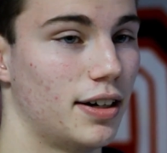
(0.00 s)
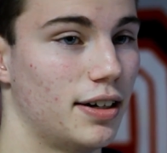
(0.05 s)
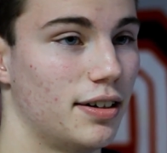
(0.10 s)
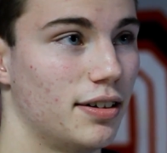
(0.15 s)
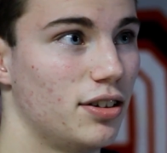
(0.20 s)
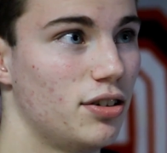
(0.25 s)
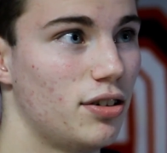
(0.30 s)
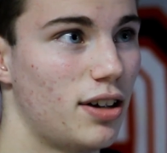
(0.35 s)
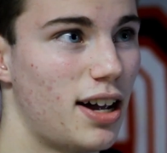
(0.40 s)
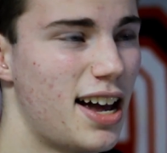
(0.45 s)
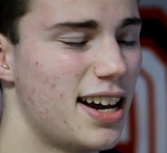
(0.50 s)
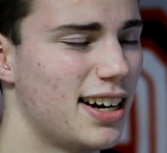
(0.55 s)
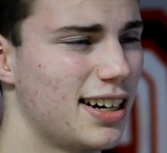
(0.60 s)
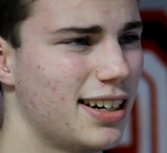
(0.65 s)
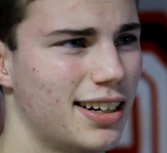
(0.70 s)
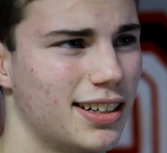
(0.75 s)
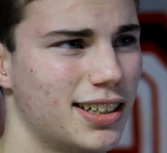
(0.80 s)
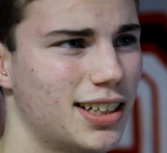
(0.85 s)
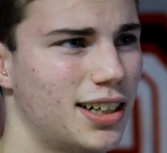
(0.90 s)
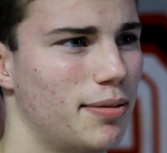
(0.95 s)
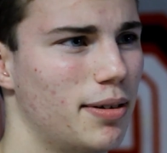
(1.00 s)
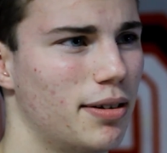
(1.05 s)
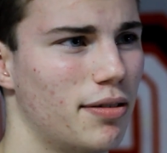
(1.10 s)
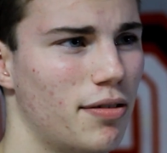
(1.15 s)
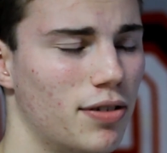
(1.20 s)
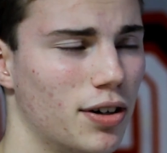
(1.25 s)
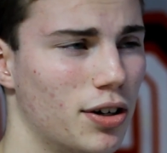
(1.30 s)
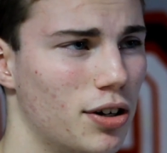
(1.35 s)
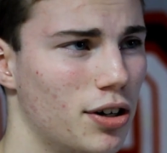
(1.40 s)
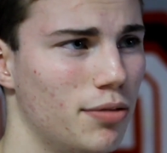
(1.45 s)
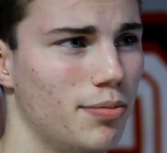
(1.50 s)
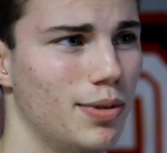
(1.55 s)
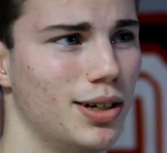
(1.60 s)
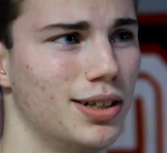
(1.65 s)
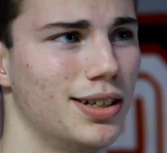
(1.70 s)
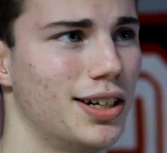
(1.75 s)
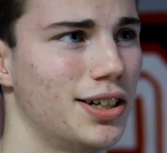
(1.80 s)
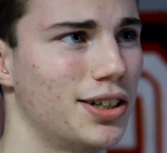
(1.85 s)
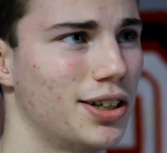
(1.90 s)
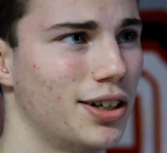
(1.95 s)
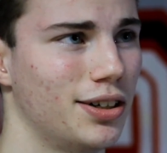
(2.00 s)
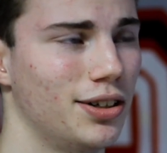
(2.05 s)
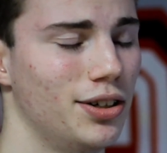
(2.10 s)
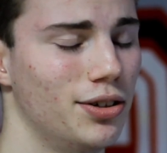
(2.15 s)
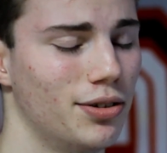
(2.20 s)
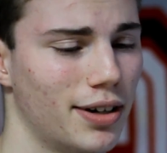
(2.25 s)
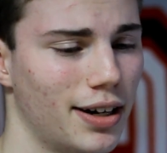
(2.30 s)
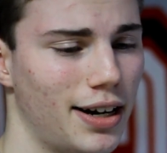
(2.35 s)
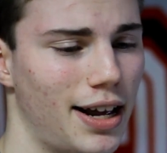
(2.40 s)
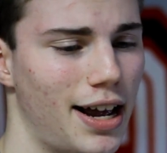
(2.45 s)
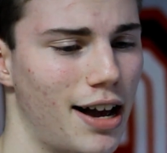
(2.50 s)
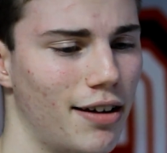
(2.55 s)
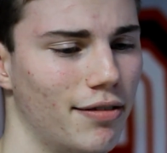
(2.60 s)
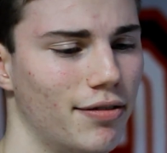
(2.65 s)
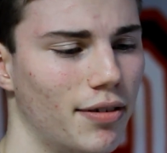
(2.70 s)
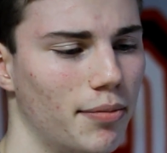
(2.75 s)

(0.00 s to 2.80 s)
And any instrument with a good musician, you can have